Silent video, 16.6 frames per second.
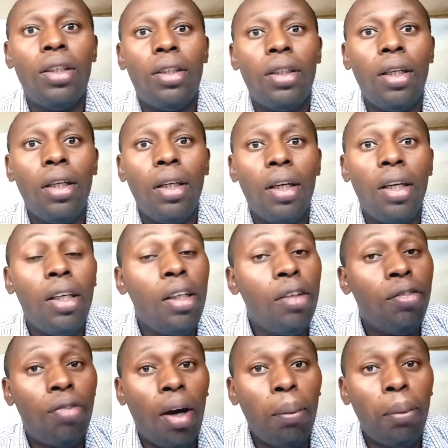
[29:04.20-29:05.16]
say
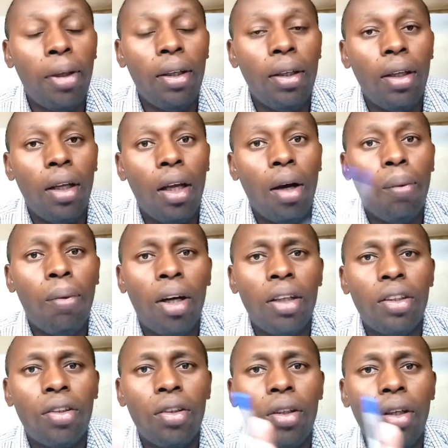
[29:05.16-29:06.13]
in farming,
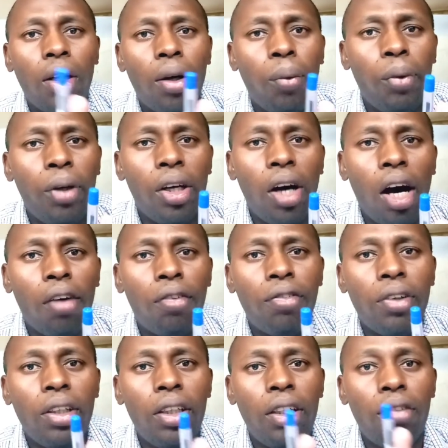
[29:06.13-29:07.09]
once we
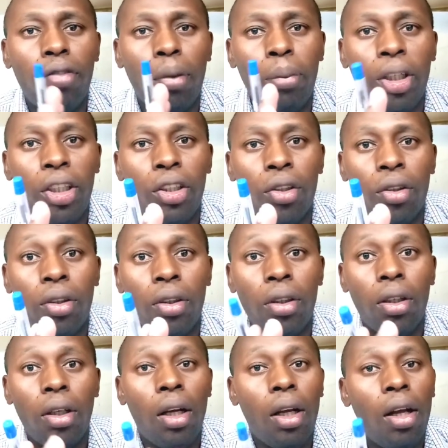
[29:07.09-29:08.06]
have information,
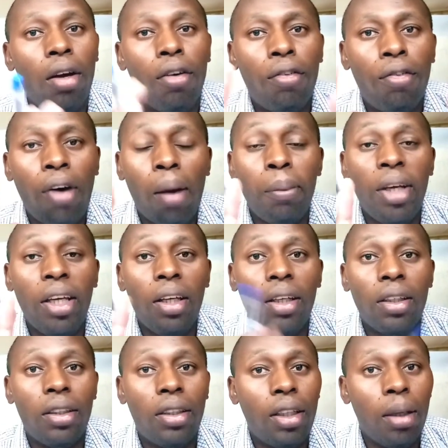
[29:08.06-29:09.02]
farming
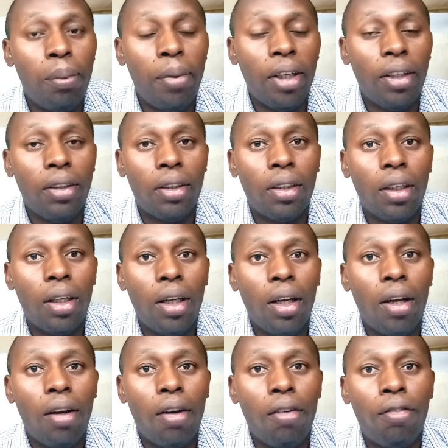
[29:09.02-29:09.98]
is the best.
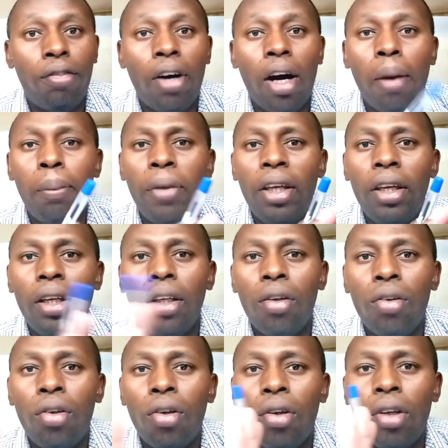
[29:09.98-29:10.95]
Farming,
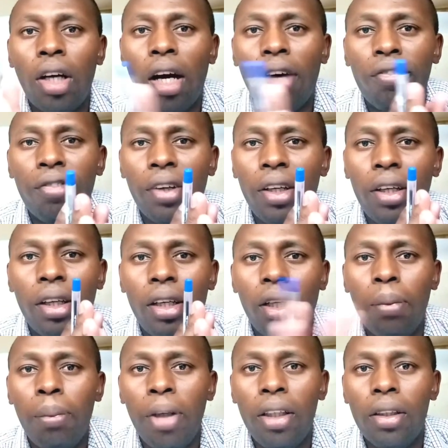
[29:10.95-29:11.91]
you don't have any
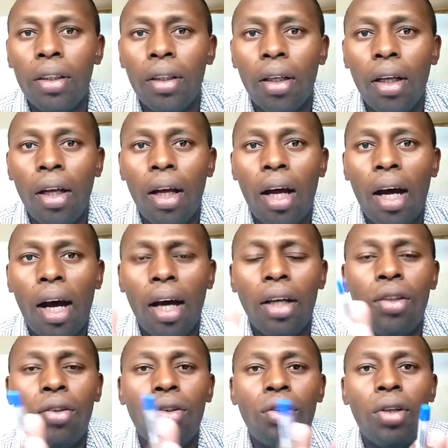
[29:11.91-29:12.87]
limit. I
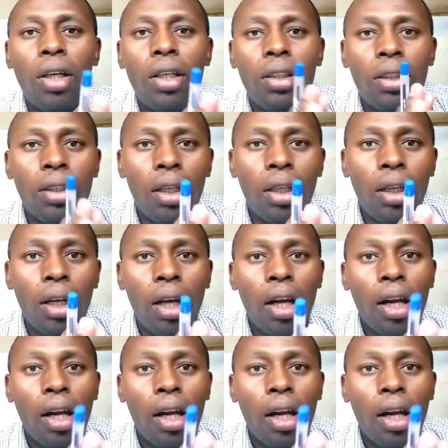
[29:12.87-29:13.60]
usually say